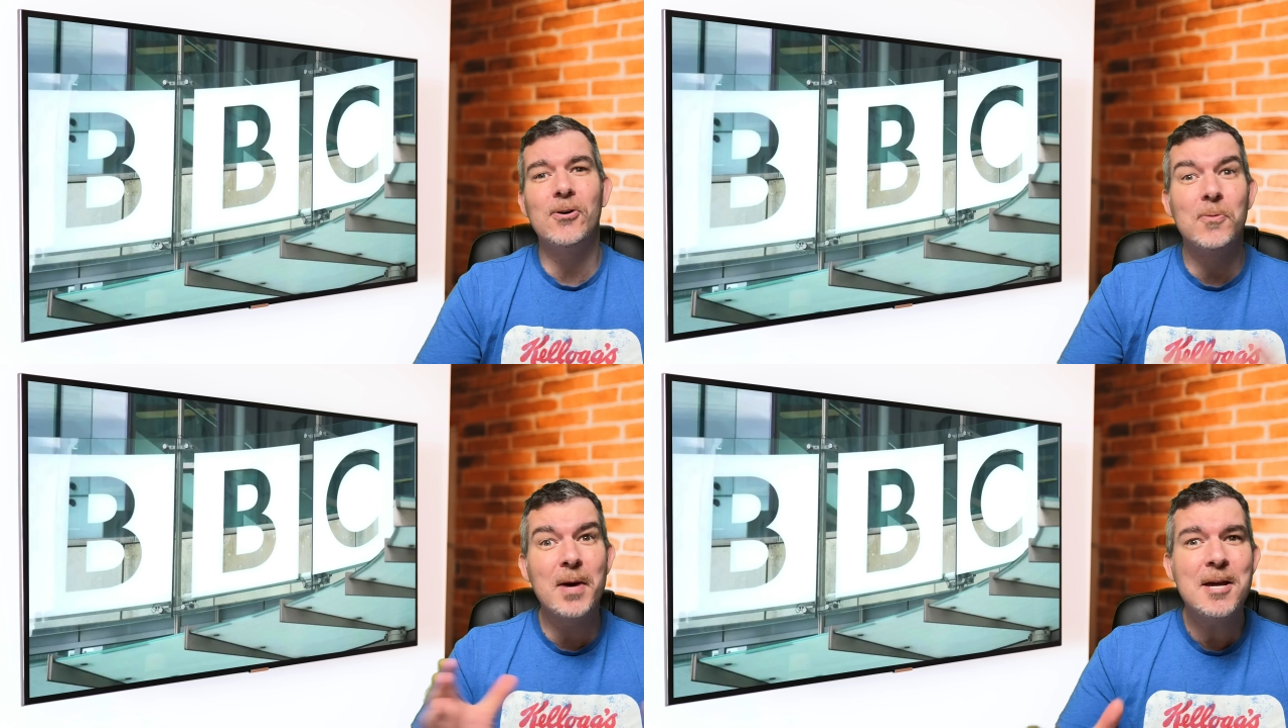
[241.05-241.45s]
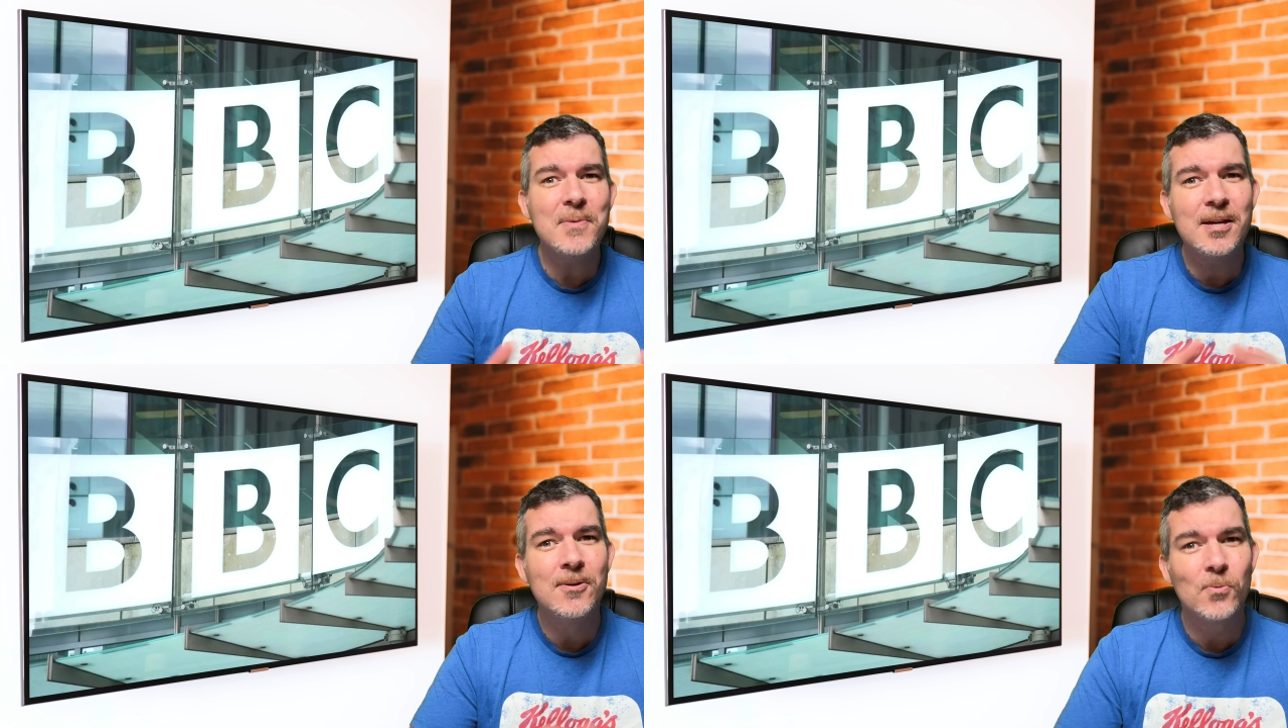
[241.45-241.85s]
or
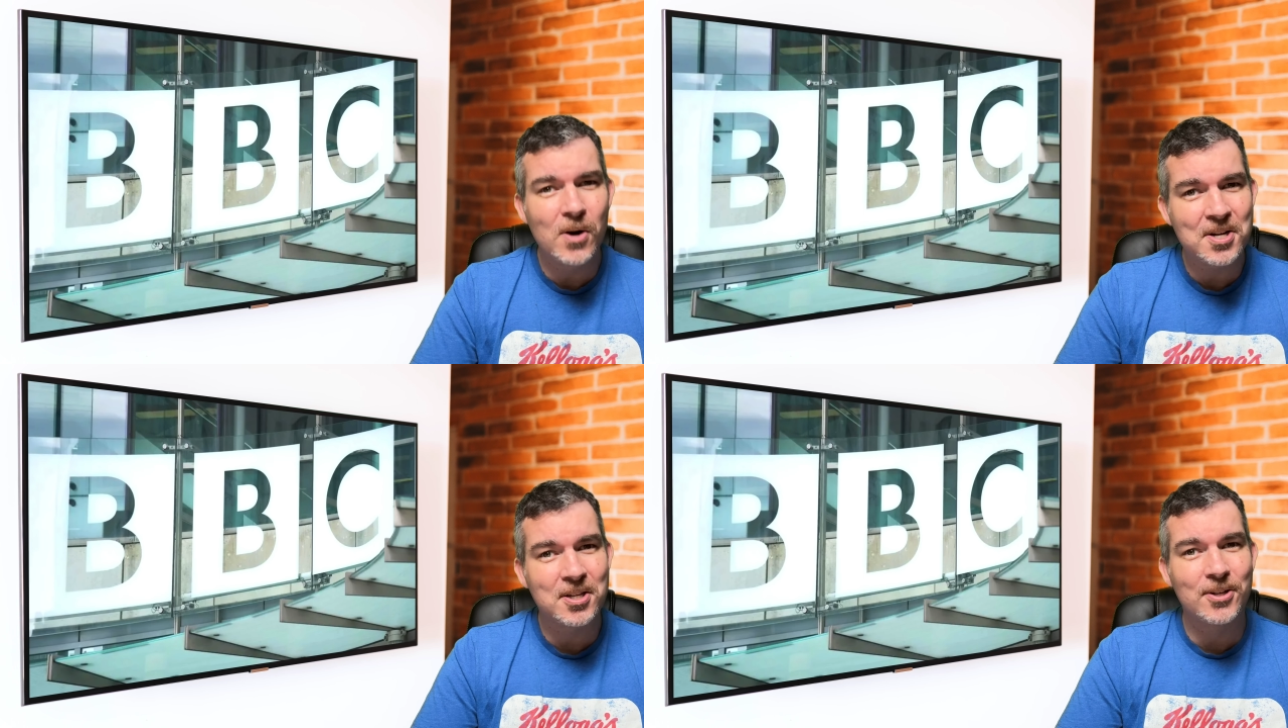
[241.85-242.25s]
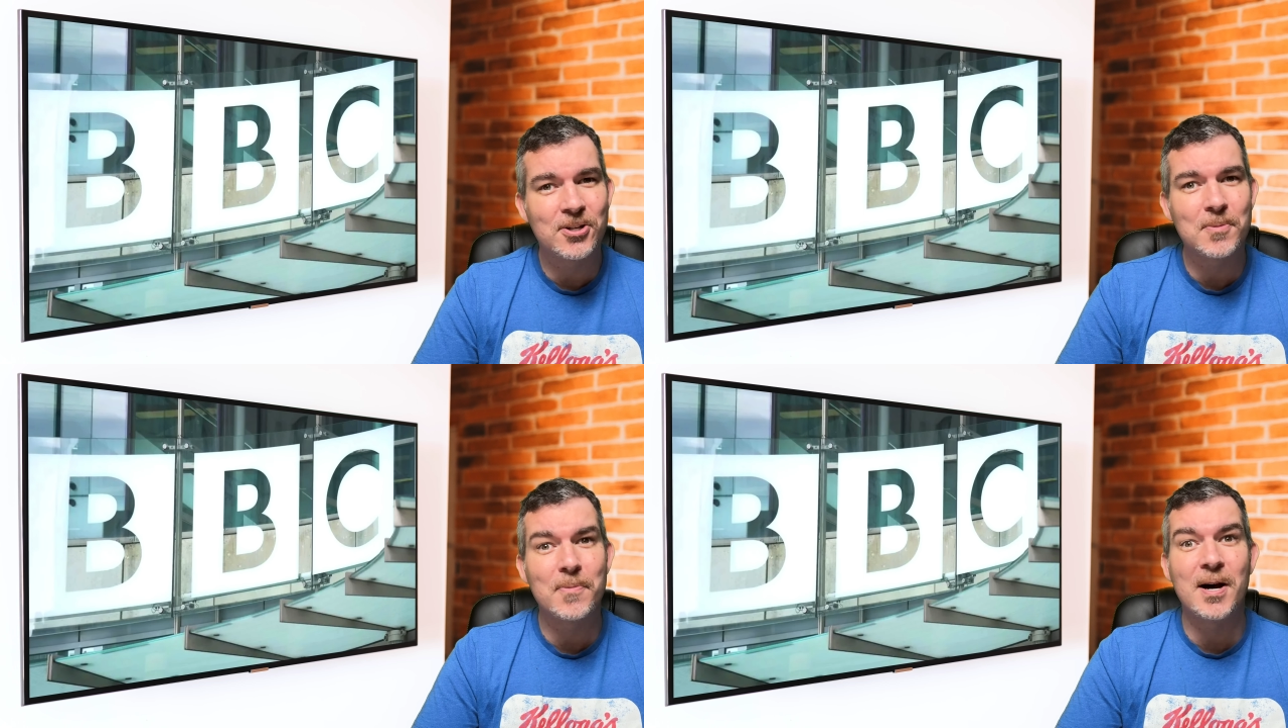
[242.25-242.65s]
maybe worse than
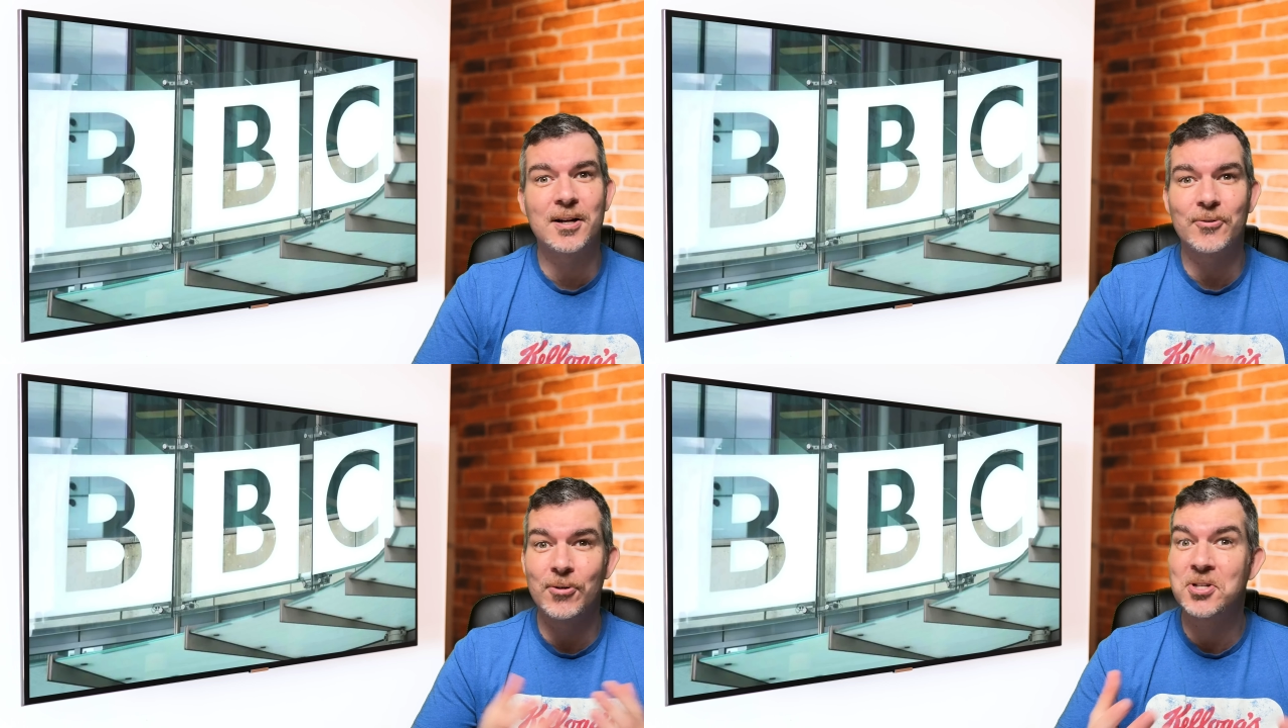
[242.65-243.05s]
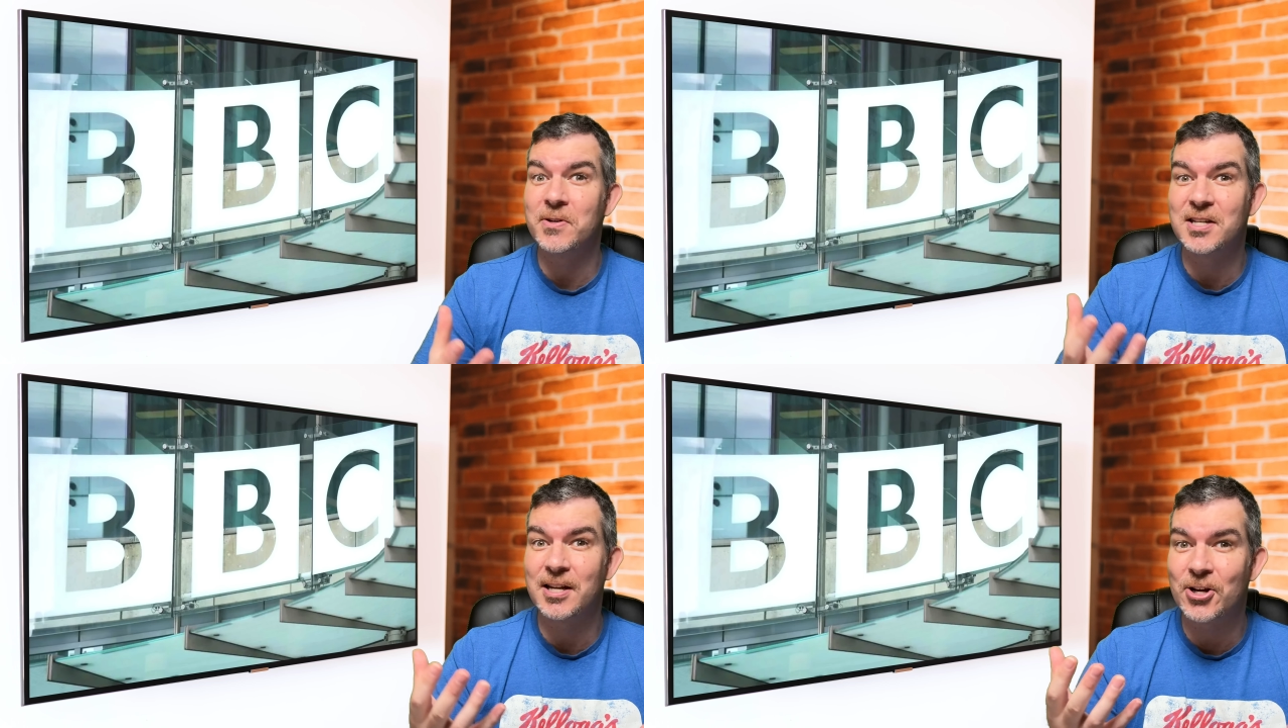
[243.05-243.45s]
supermarket
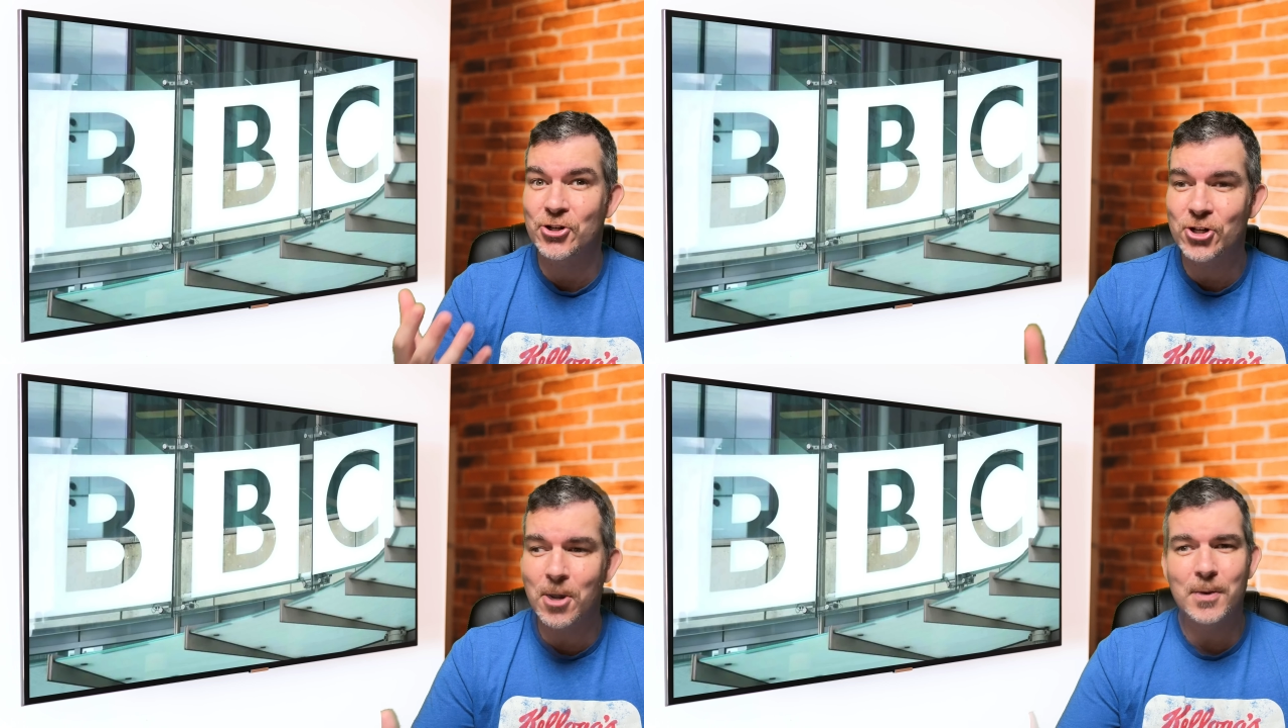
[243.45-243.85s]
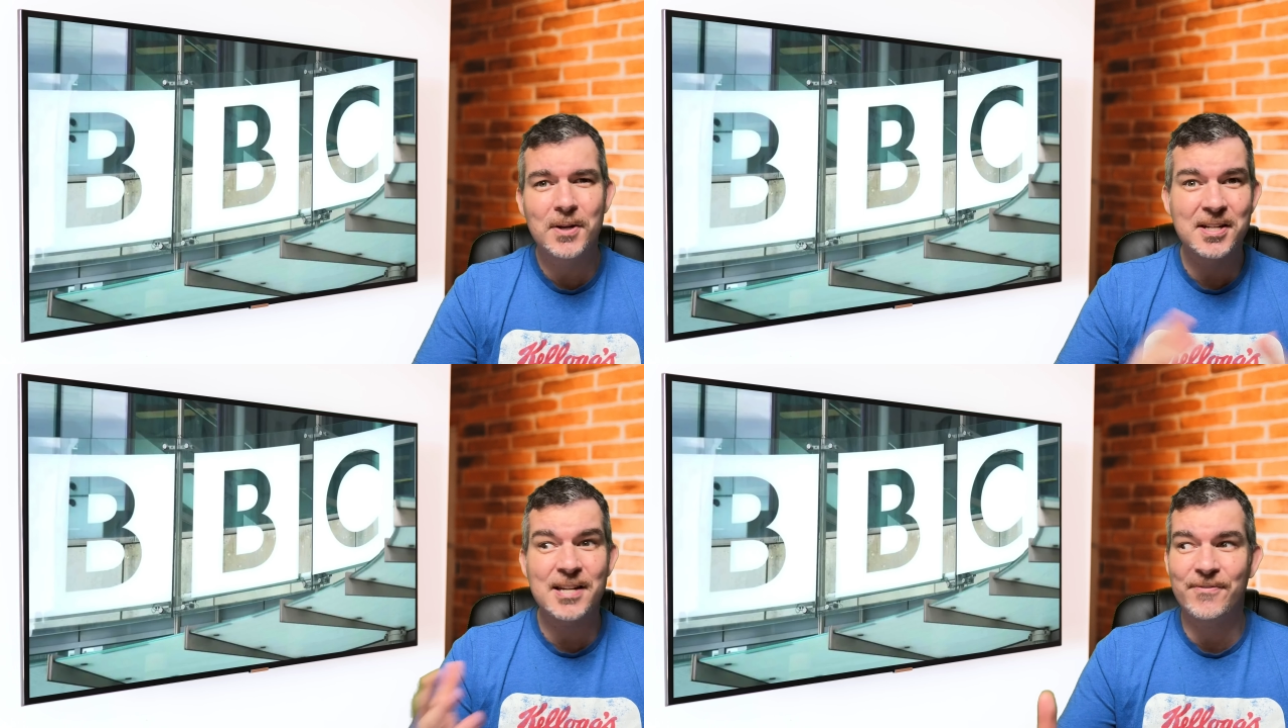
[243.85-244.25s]
groceries in our shop,
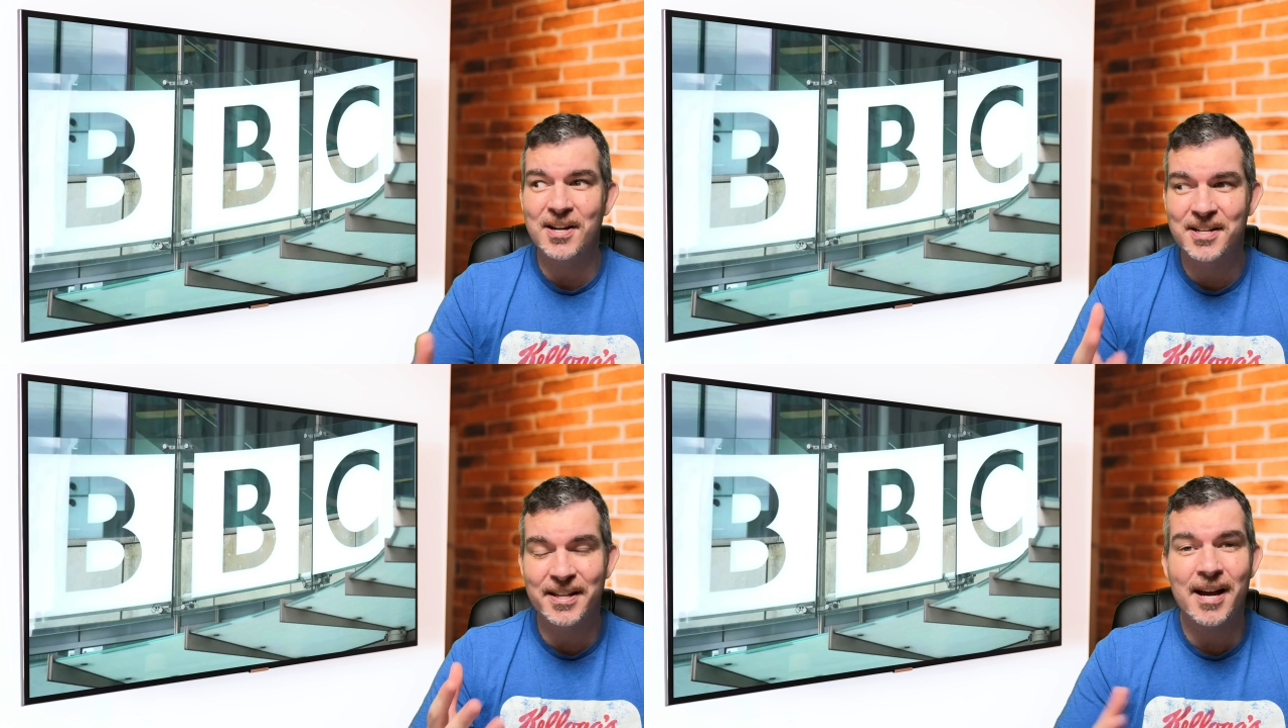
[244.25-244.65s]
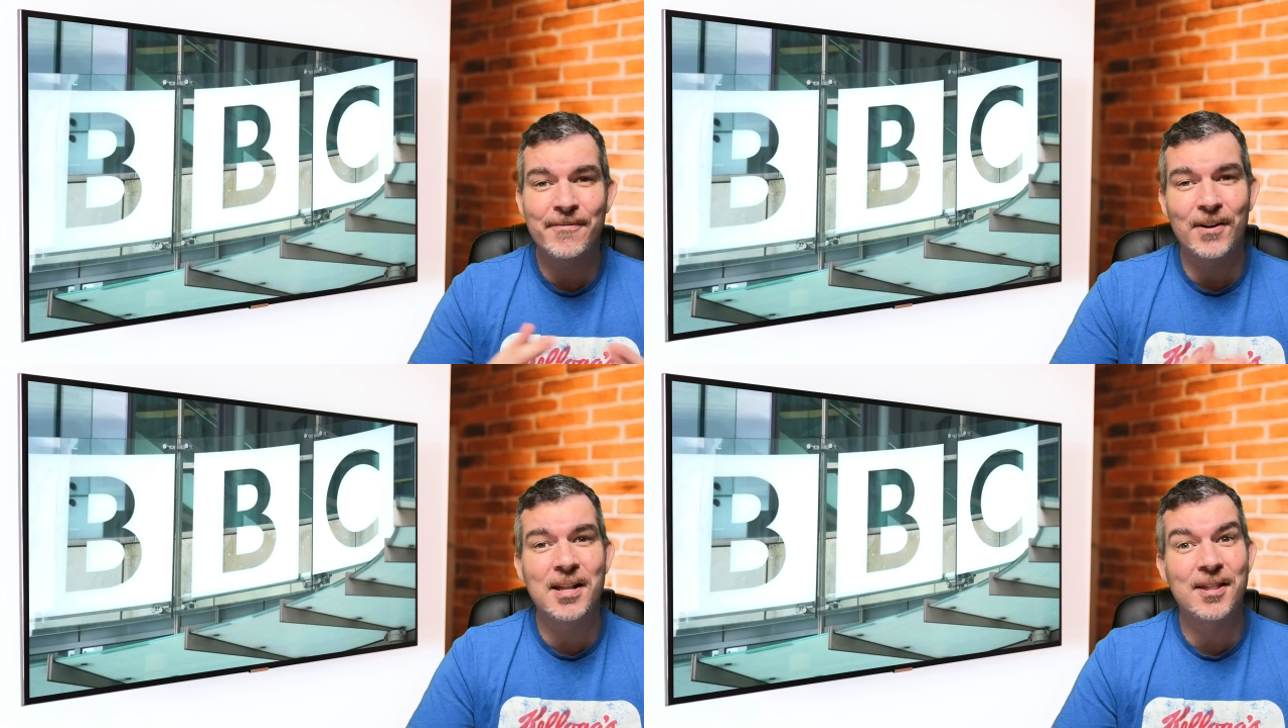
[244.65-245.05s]
because let's face it, that
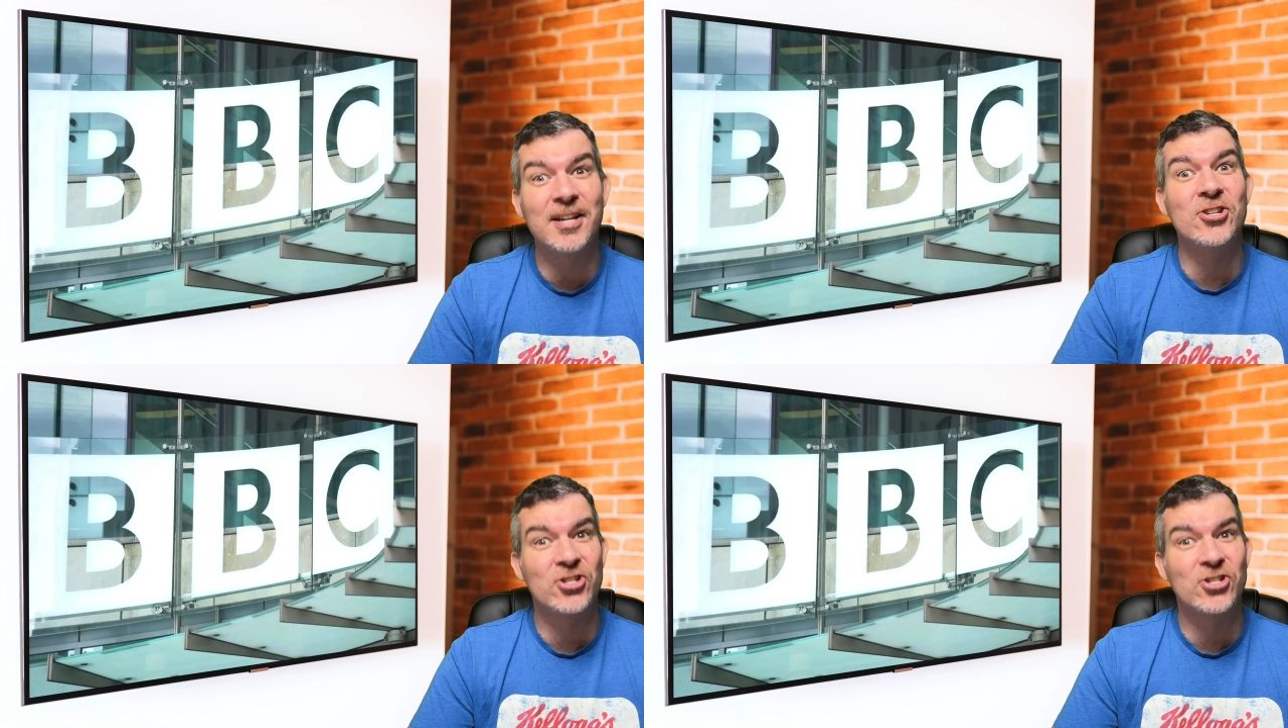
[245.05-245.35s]
if anything is